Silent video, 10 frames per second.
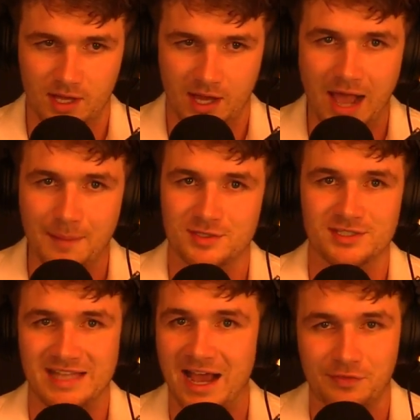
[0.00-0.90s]

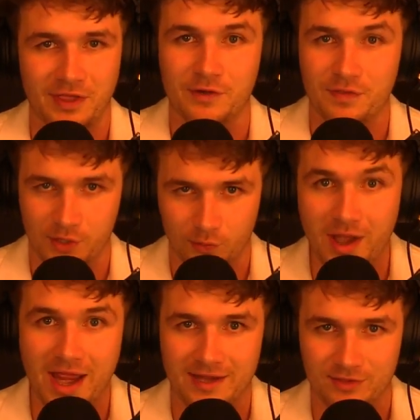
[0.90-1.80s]
options out there in the
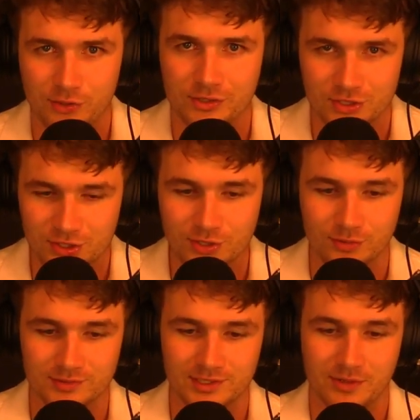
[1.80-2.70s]
gray that you can
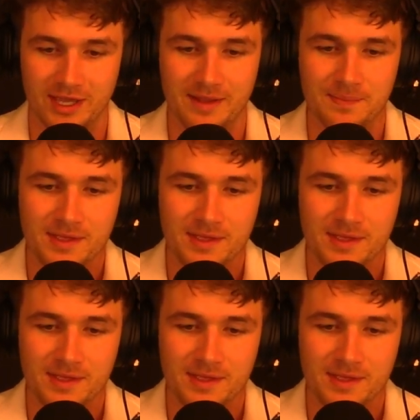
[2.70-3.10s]
choose, okay?